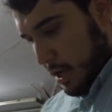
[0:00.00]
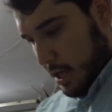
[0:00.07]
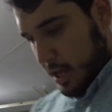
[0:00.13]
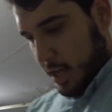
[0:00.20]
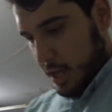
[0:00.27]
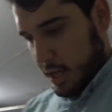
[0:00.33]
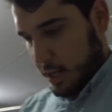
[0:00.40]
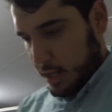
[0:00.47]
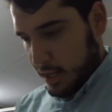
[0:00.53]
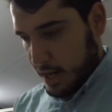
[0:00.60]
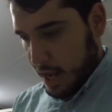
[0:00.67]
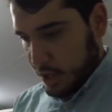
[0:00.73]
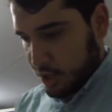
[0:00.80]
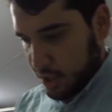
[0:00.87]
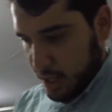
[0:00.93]
And it
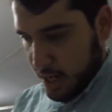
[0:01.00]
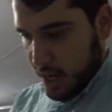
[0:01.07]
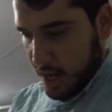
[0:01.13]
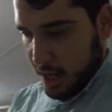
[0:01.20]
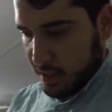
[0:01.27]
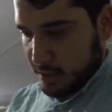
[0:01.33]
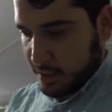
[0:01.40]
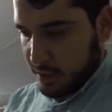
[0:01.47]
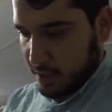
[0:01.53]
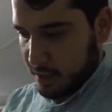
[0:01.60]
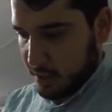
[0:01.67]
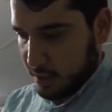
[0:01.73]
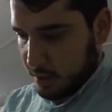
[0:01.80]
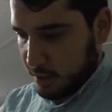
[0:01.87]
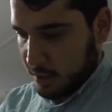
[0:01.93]
actually has
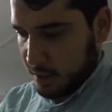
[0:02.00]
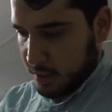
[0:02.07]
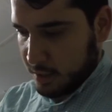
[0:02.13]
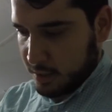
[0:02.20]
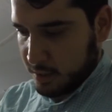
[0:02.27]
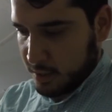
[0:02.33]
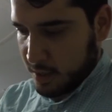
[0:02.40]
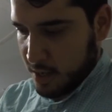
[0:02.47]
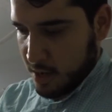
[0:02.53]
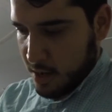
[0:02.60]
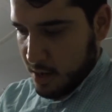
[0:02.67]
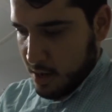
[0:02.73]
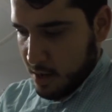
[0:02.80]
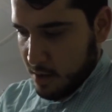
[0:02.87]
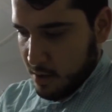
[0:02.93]
this
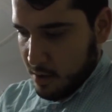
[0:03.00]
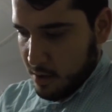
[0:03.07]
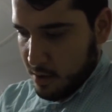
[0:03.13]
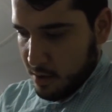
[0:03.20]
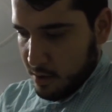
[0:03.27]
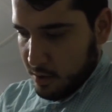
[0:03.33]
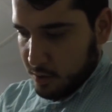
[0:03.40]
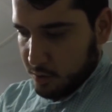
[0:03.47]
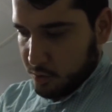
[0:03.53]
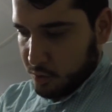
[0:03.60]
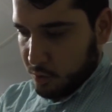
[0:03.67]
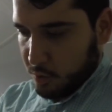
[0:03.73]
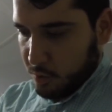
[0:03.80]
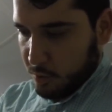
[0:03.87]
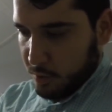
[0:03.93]

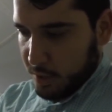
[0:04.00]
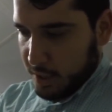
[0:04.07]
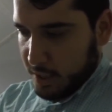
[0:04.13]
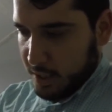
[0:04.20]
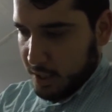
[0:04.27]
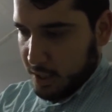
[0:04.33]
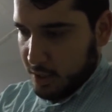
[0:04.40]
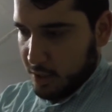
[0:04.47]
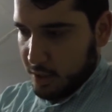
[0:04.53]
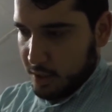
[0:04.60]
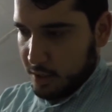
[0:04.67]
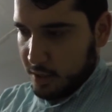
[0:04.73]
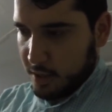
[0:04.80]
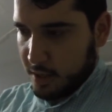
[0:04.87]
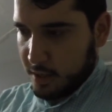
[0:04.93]
screw in here
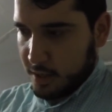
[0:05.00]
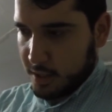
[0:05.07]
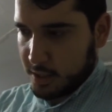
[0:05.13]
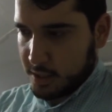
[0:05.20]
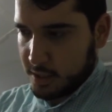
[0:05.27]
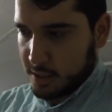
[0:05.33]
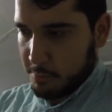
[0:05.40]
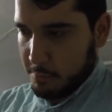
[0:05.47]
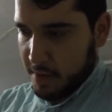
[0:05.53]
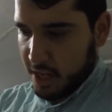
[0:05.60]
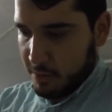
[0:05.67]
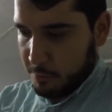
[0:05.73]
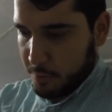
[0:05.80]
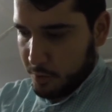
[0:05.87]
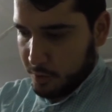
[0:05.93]
and this is the
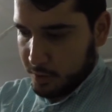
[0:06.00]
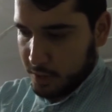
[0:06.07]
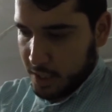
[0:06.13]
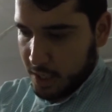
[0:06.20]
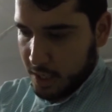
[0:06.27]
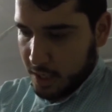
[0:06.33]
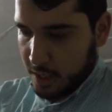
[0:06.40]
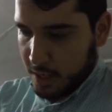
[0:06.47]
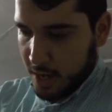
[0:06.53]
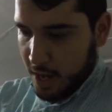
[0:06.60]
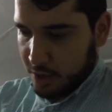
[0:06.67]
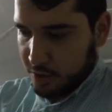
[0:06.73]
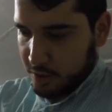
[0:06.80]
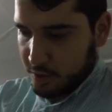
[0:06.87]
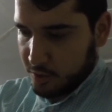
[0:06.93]
main bolt that
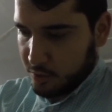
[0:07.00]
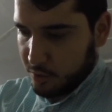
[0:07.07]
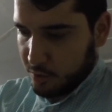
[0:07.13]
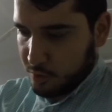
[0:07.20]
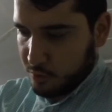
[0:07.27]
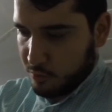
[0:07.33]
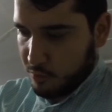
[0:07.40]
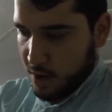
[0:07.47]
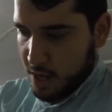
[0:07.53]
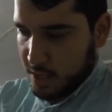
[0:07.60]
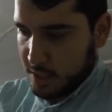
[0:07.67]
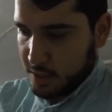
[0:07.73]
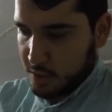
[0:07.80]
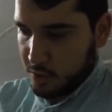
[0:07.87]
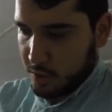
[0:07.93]
actually screws right
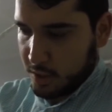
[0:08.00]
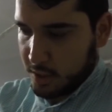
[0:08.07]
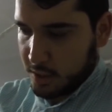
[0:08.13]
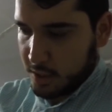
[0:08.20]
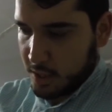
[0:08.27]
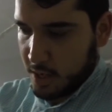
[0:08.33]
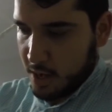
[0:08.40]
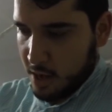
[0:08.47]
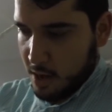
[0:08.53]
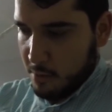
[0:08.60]
into this.